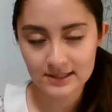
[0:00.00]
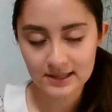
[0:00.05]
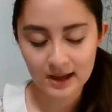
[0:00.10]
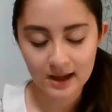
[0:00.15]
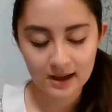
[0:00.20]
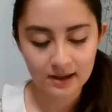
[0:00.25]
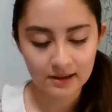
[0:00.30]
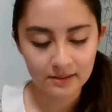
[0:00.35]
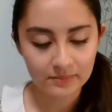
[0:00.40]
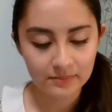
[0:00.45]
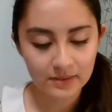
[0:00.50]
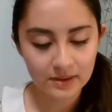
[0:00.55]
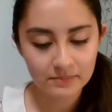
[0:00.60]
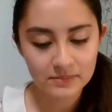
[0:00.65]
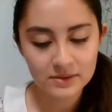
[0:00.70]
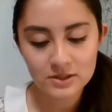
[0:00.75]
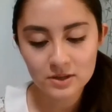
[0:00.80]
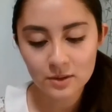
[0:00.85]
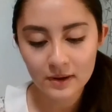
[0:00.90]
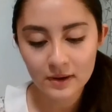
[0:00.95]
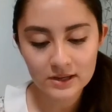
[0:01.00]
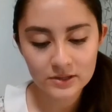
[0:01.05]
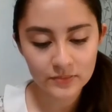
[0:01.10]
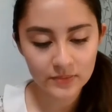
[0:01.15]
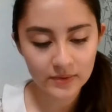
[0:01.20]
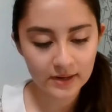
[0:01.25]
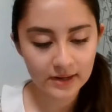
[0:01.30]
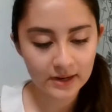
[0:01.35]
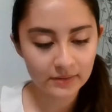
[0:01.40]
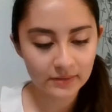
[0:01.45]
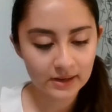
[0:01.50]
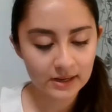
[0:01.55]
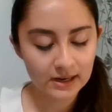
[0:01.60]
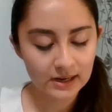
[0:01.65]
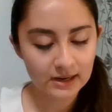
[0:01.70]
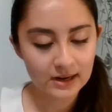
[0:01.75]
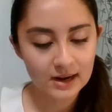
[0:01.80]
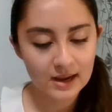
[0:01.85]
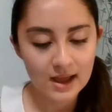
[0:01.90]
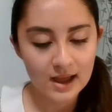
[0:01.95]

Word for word: um, Mr. Wye has written out here.